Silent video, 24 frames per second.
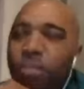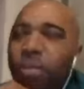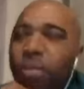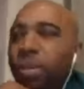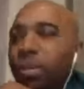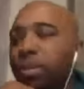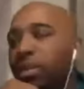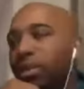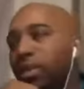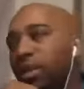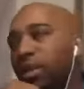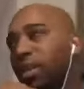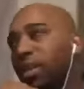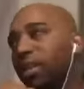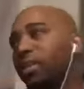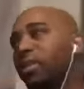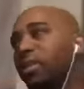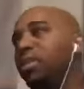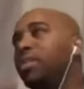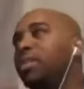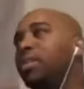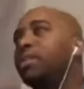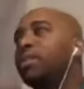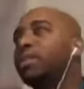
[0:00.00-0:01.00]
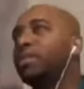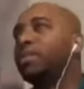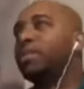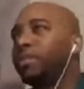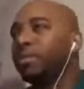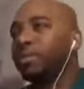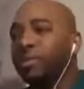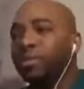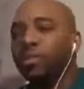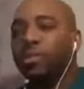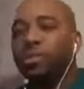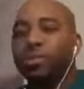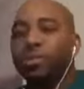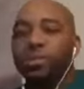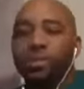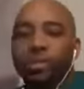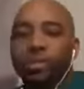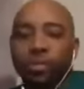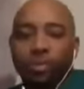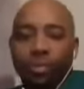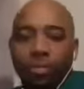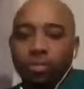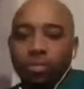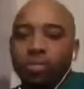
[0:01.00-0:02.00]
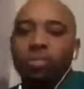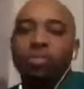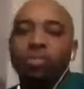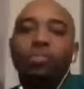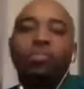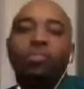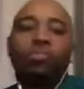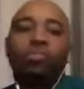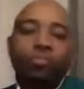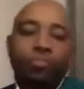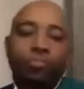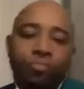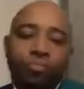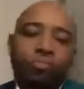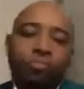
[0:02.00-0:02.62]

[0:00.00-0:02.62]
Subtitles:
So is it different than anything that T-Mobile is doing?